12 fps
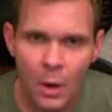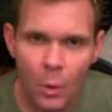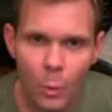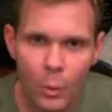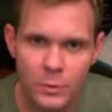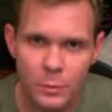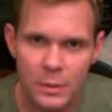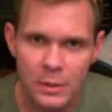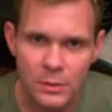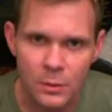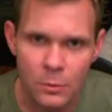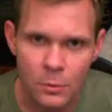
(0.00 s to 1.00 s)
was
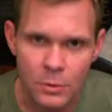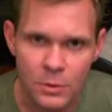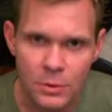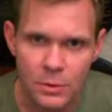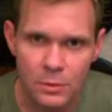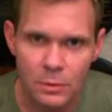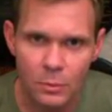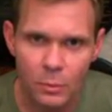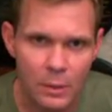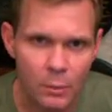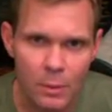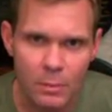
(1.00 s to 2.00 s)
reduced. We
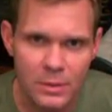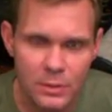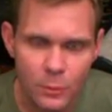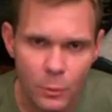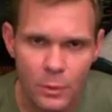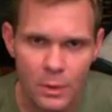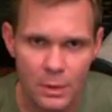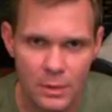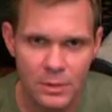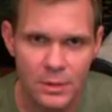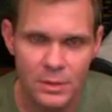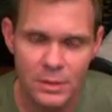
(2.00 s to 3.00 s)
resorted
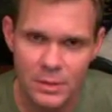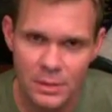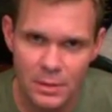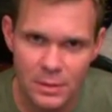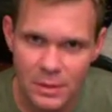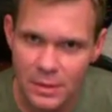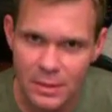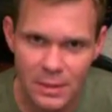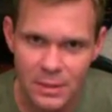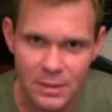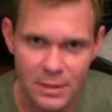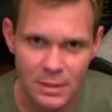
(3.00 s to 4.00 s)
to
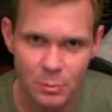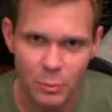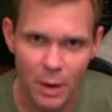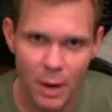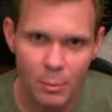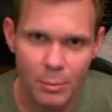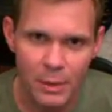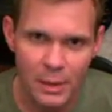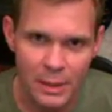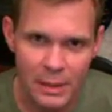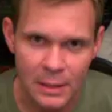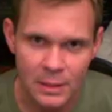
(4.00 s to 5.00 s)
statistics and
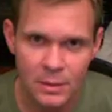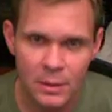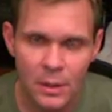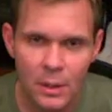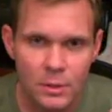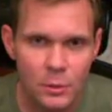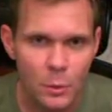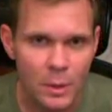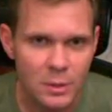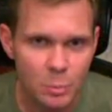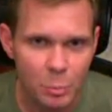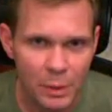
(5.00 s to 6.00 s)
probabilities to
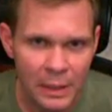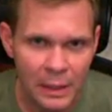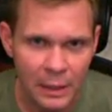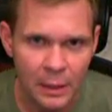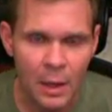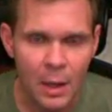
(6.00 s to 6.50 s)
explain,